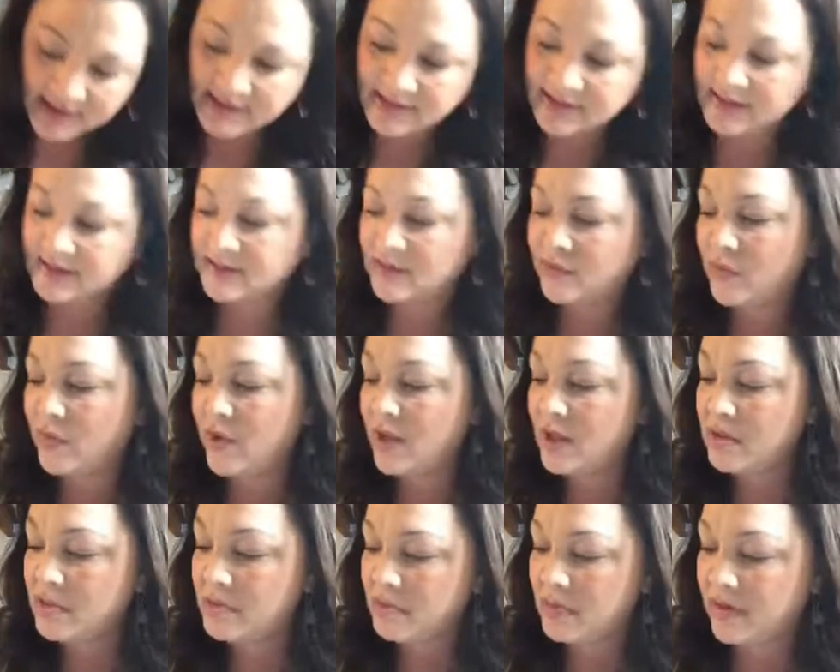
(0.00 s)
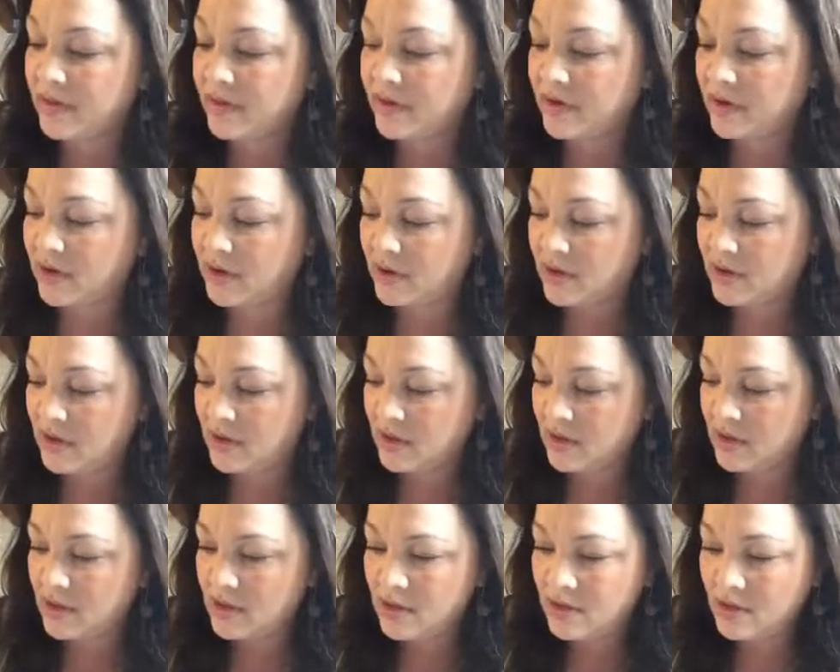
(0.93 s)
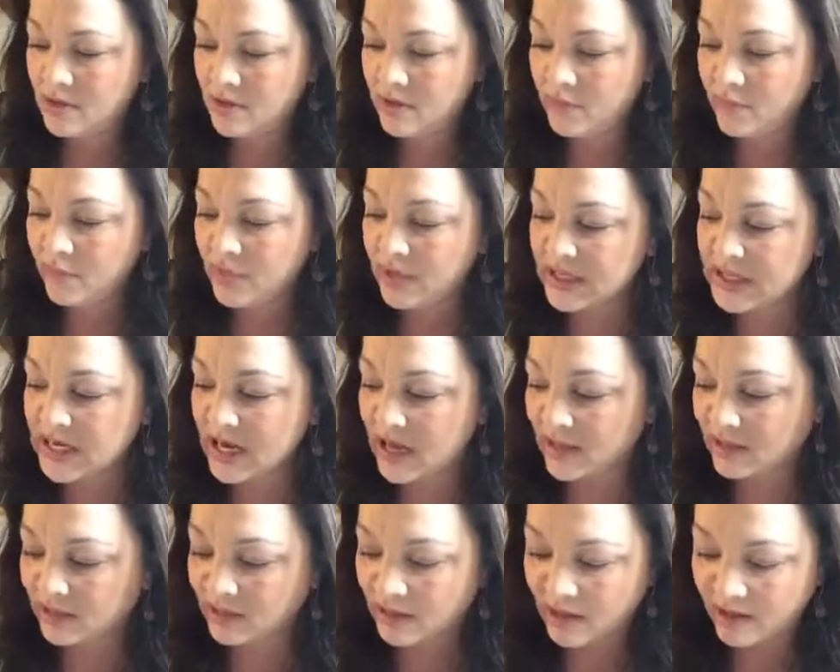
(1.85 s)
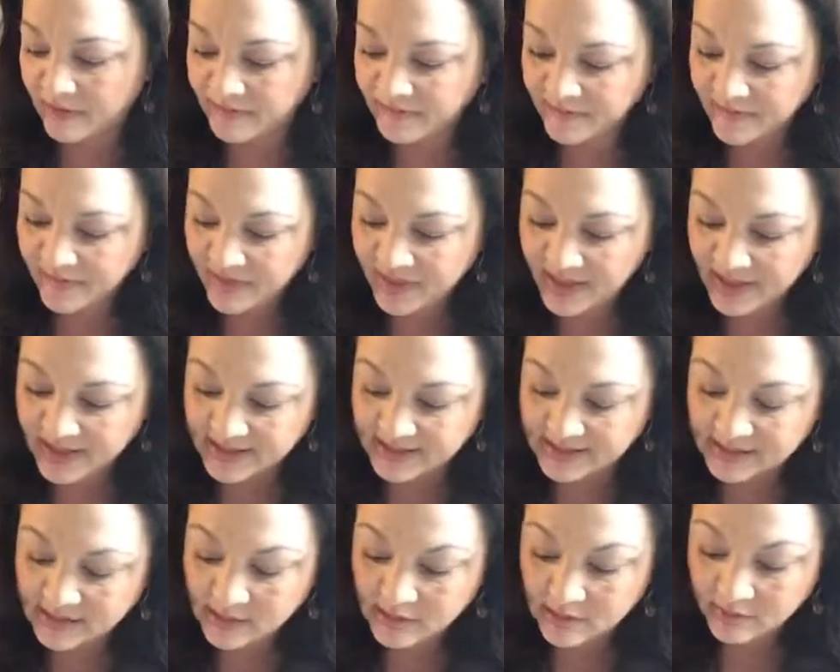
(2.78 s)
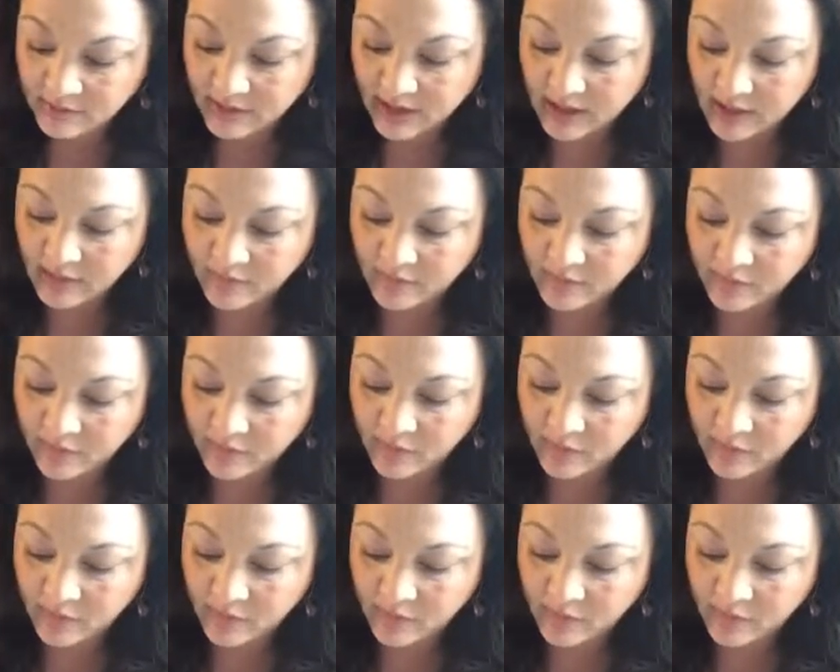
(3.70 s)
this is. And what mother would not love this, right?